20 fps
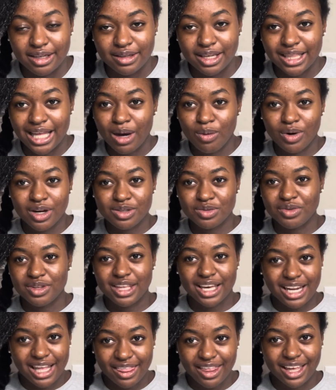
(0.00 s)
And that works with
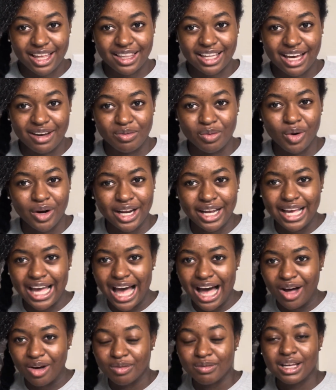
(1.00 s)
anything in life, working
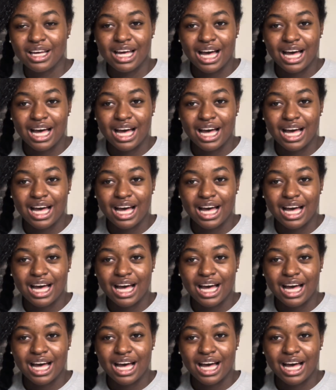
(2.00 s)
out.